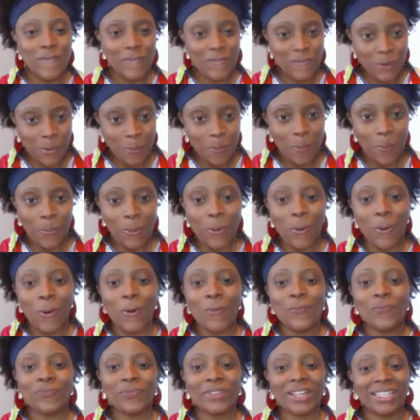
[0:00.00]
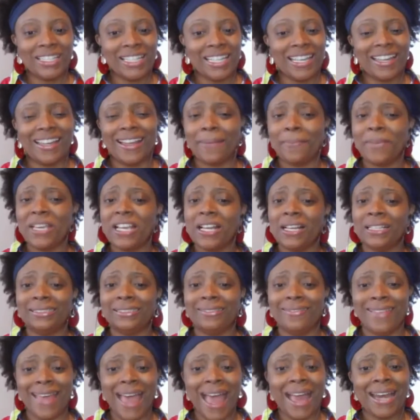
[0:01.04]
football league
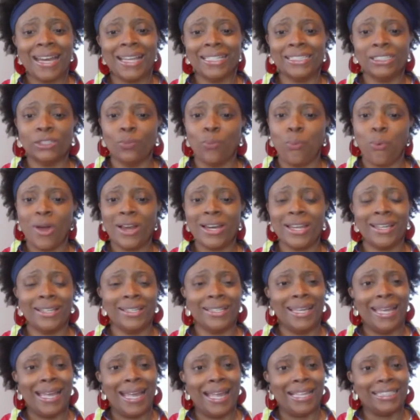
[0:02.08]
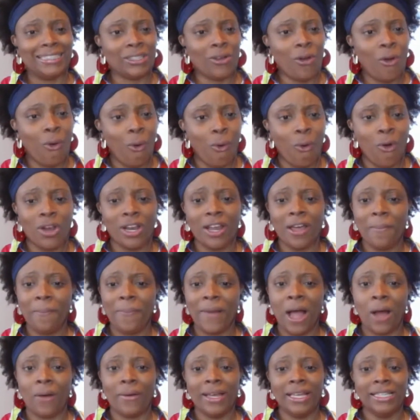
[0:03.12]
because that is what it's all
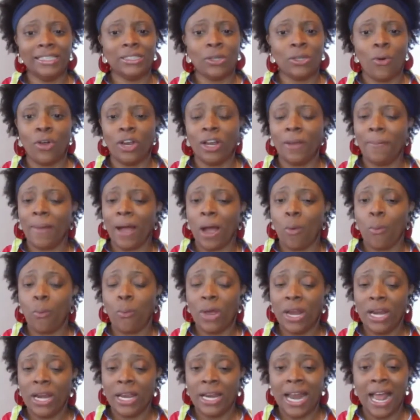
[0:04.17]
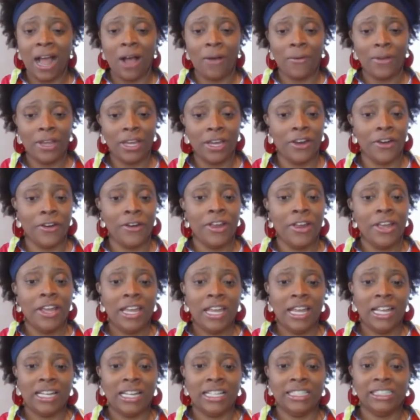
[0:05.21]
about. It's all about winning out here
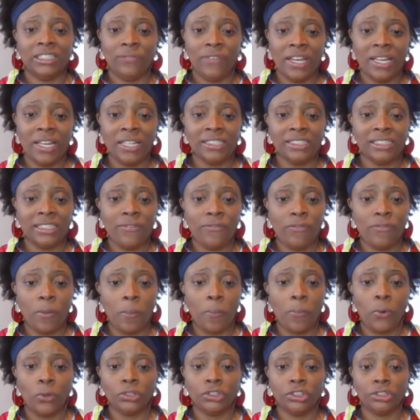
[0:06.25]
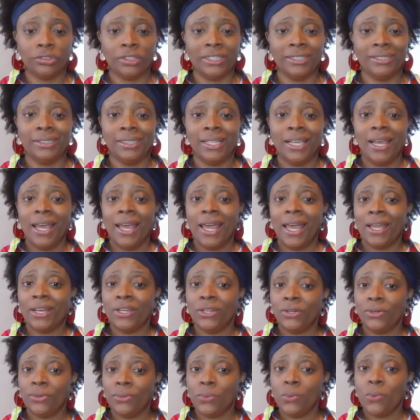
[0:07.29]
in these fantasy football streets
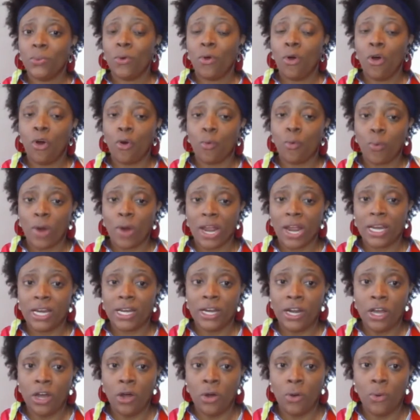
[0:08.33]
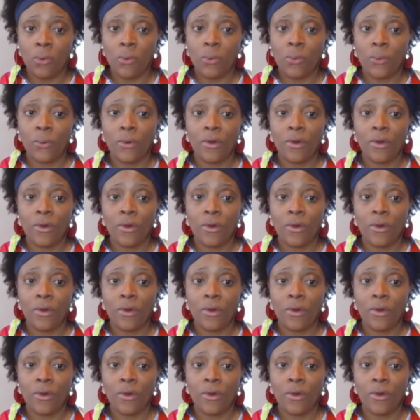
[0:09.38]
and you already know